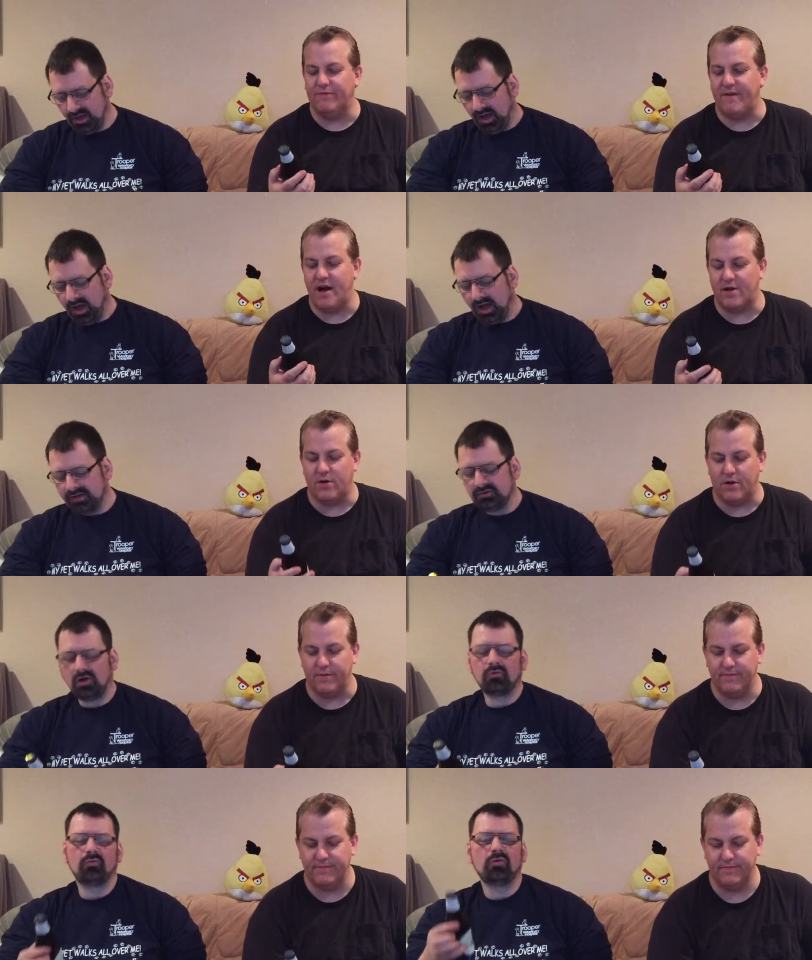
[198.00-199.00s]
Speaker 1: Foghorn.
Speaker 2: I
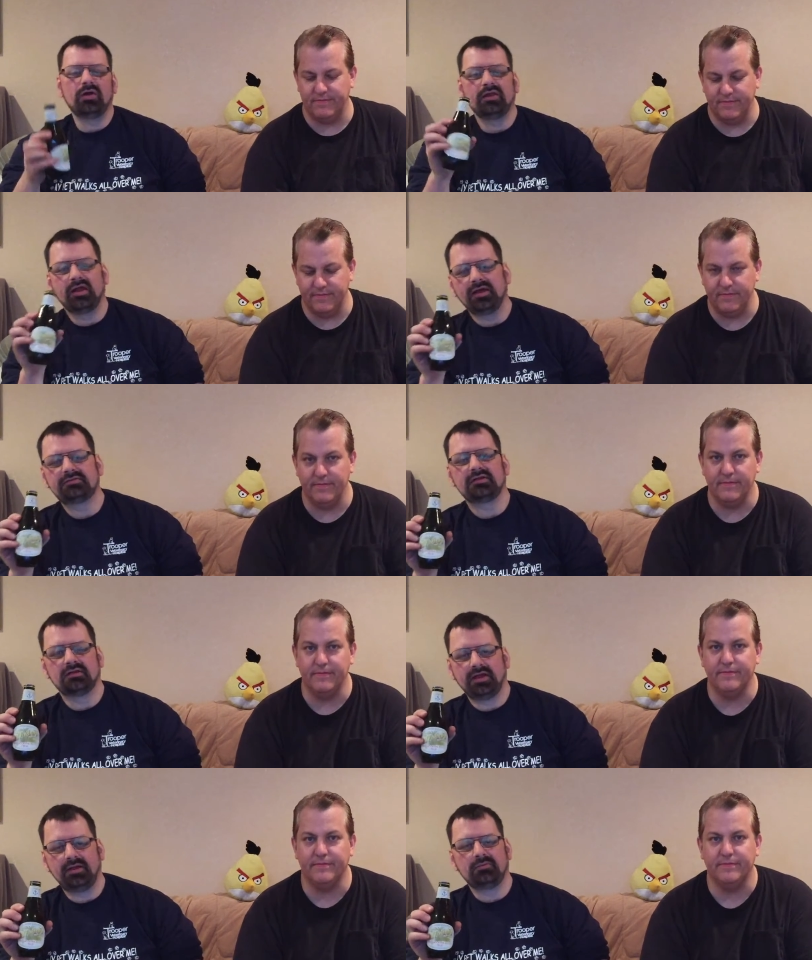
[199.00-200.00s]
don't really like the
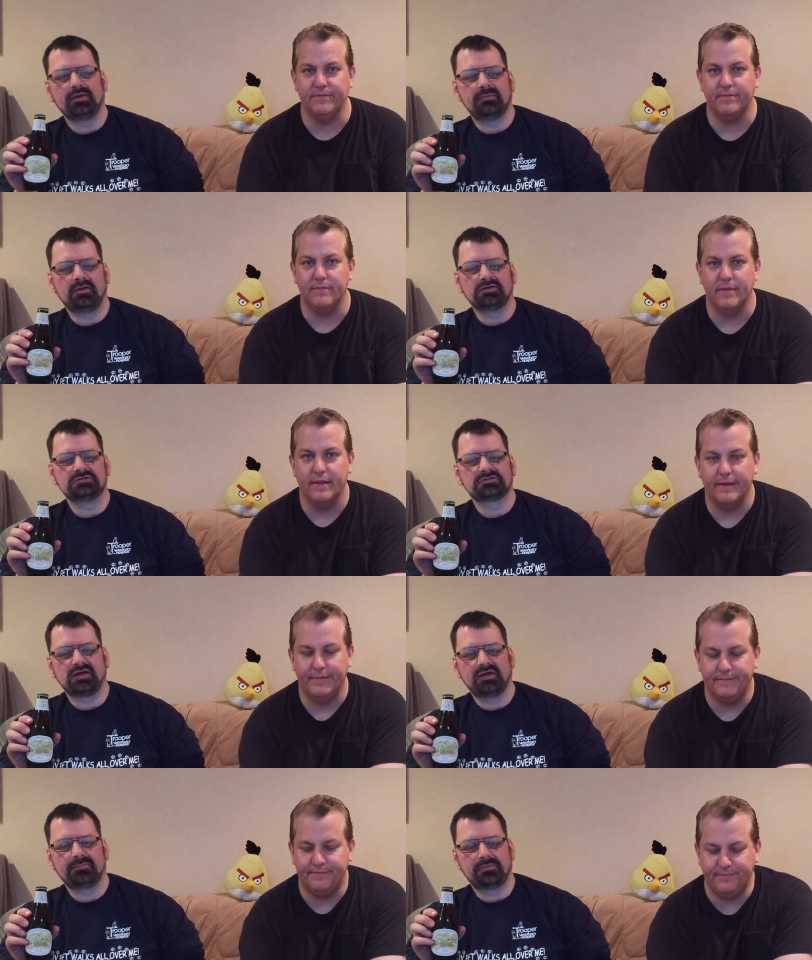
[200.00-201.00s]
label that much. It's
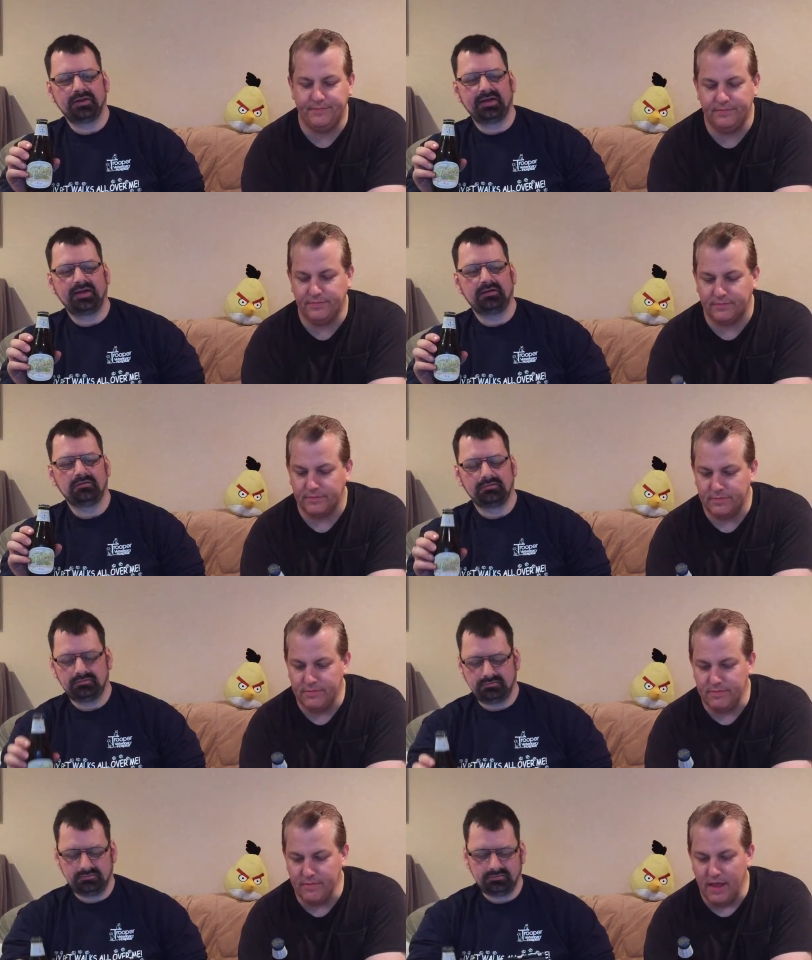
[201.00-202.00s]
kind of plain.
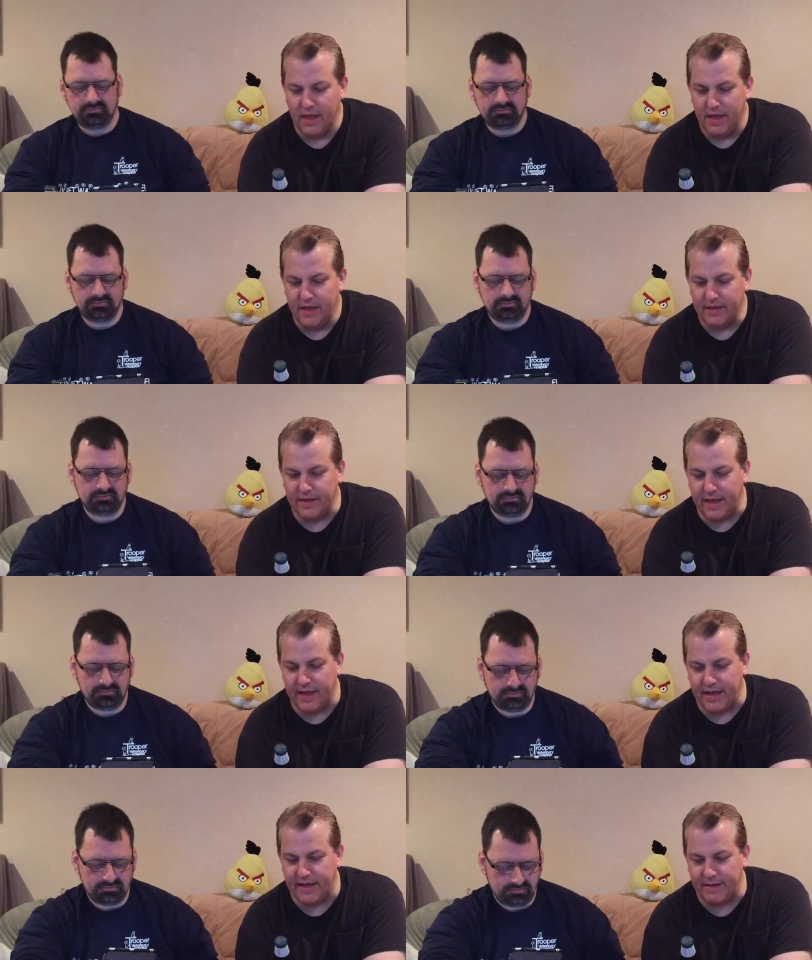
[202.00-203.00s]

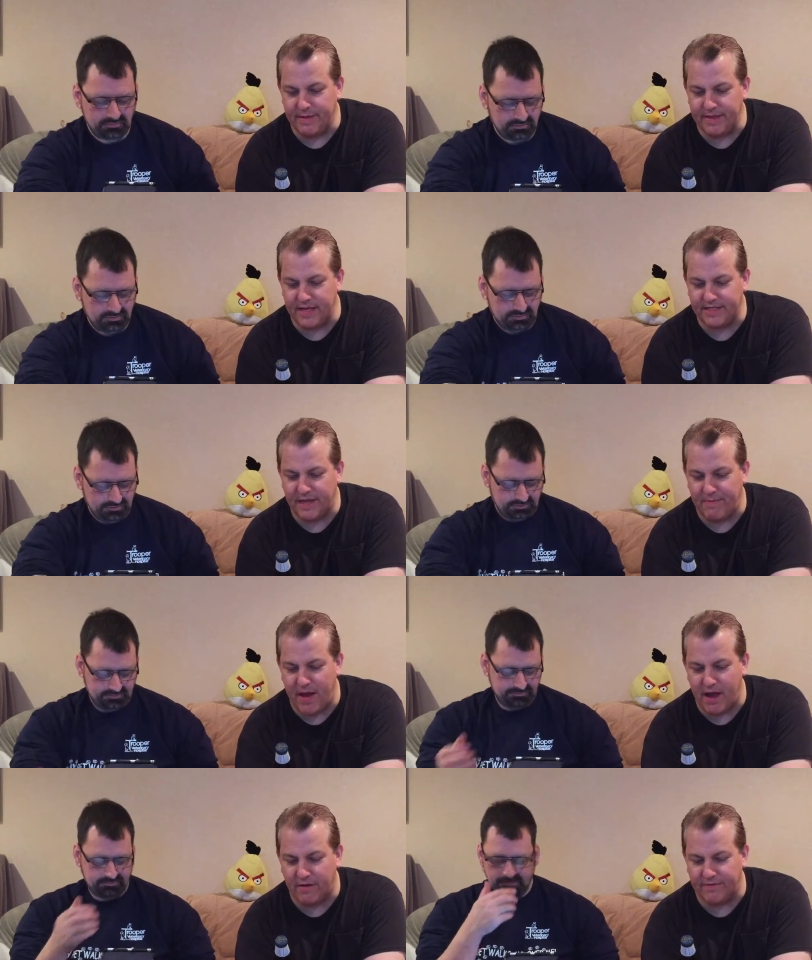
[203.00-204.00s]
Speaker 1: Yeah, I mean, nice
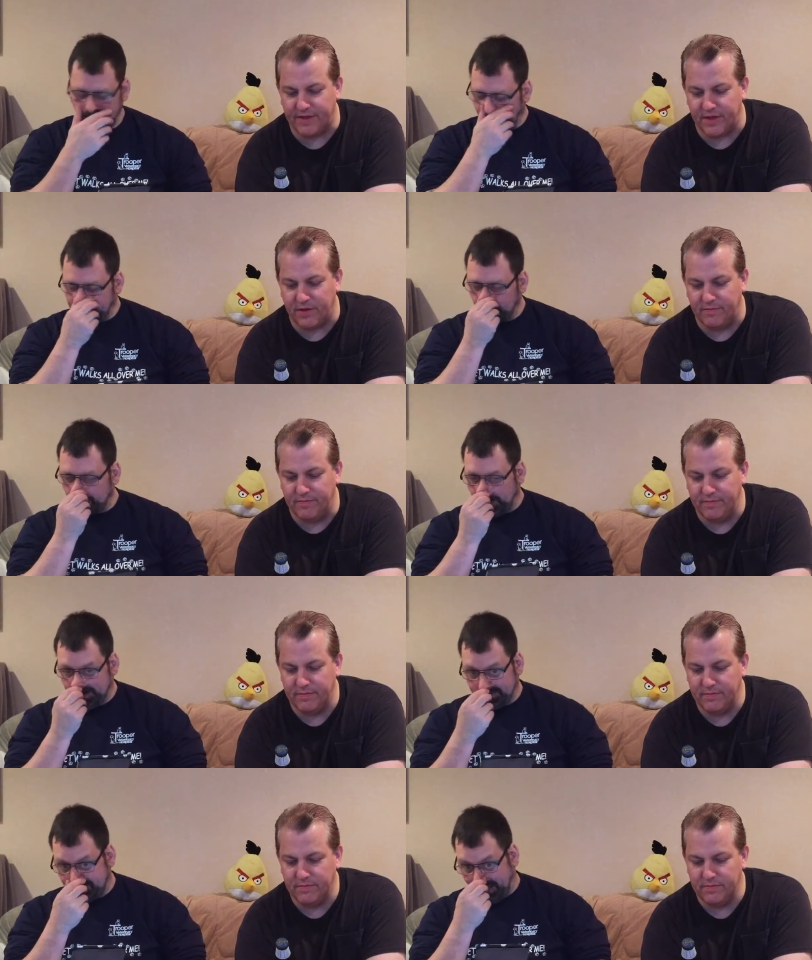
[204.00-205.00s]
typography,
Speaker 2: though. I don't
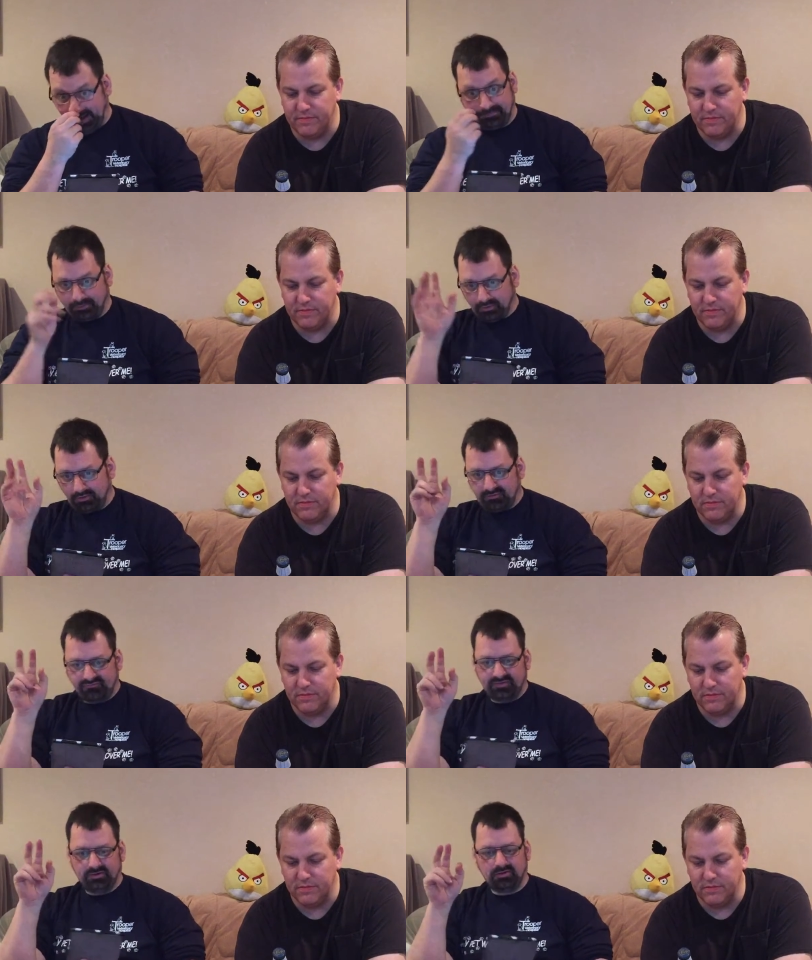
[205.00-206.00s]
mind the paper
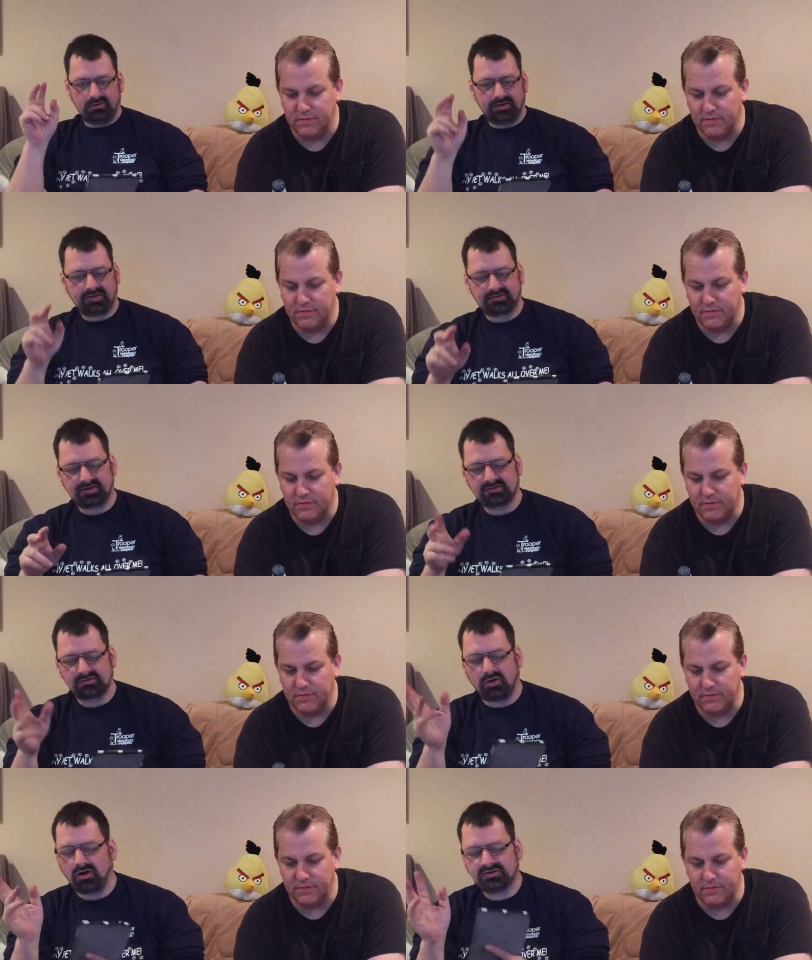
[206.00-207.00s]
feel. I guess that's
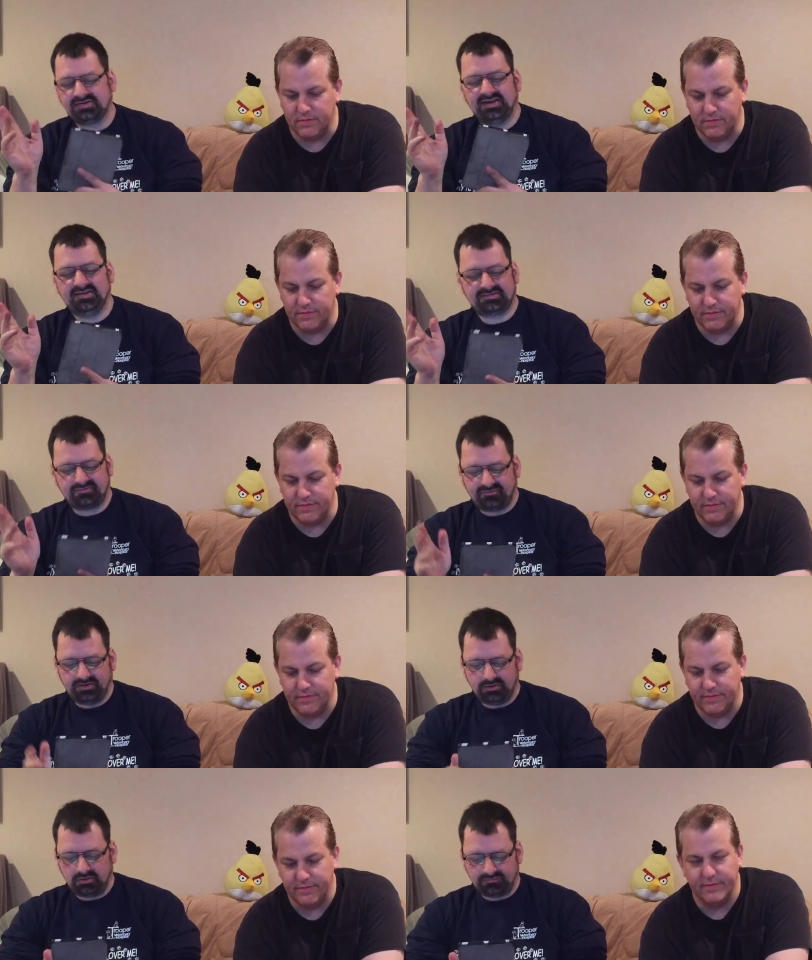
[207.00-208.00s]
an artiste
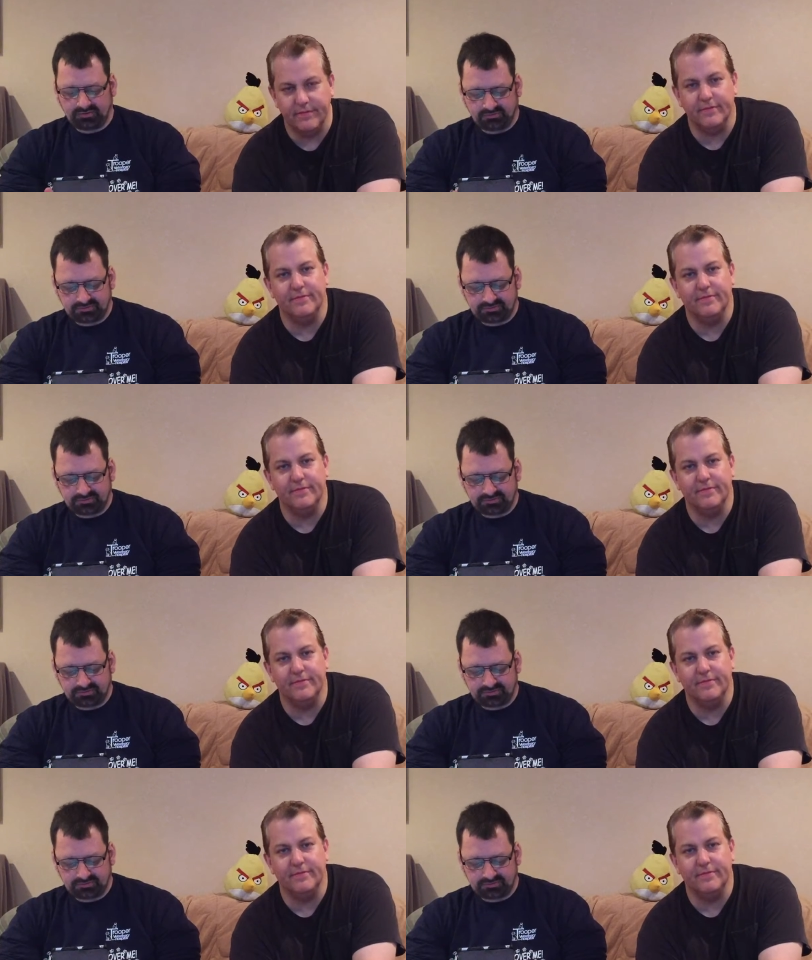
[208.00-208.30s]
feel of it or